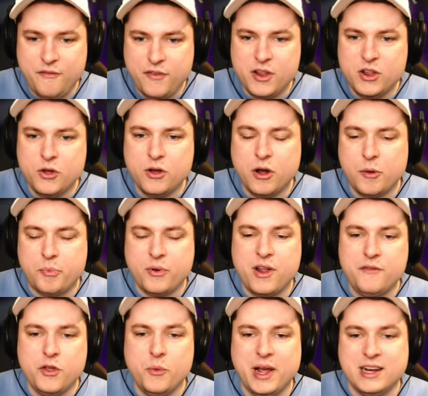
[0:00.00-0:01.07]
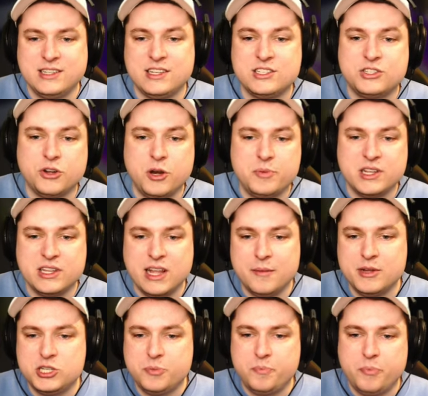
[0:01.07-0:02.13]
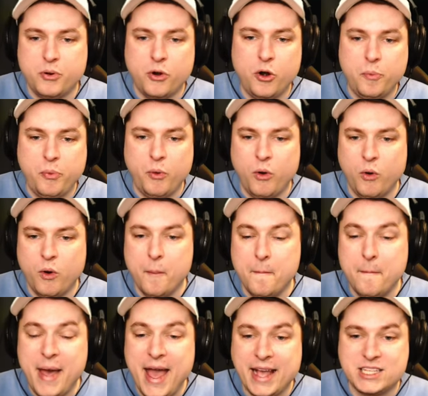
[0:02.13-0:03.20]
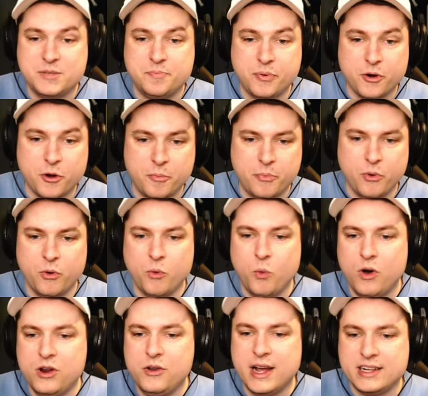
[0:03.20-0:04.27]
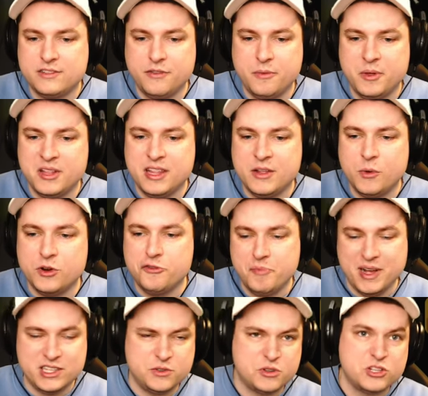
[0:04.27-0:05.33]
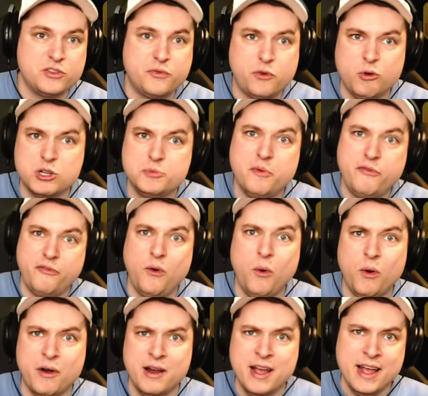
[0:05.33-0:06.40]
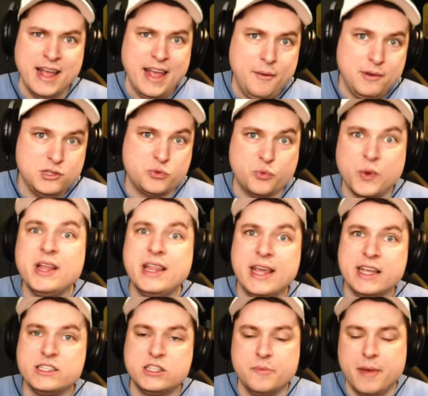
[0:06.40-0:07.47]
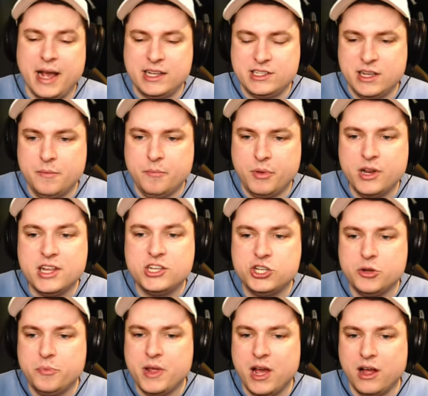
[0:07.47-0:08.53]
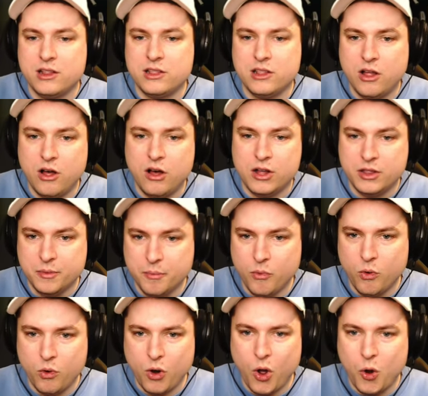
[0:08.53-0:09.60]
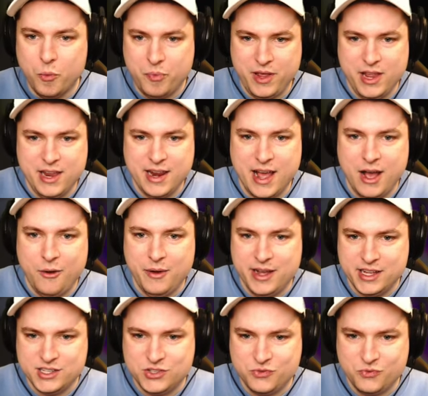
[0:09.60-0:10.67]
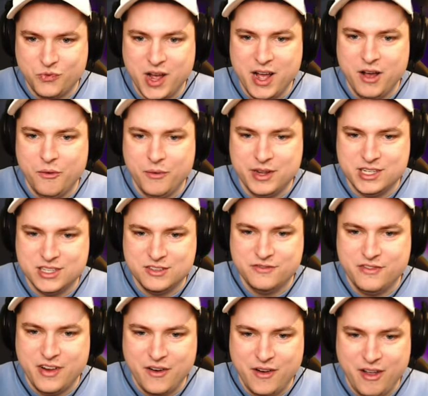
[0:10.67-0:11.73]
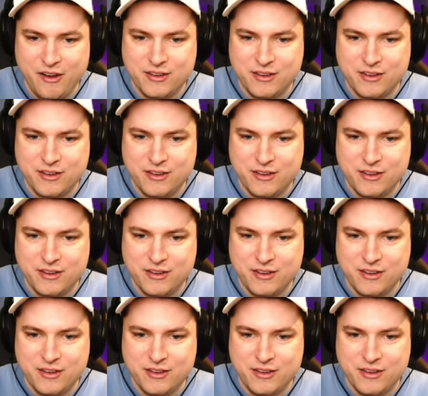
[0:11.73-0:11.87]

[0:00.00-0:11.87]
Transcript: if we do our preview, we get ourselves 30% damage, purple, max purple, one new active ability, and one new passive. Because of course, before it was really easy to max him, but he should be a lot more OP now as well, which is very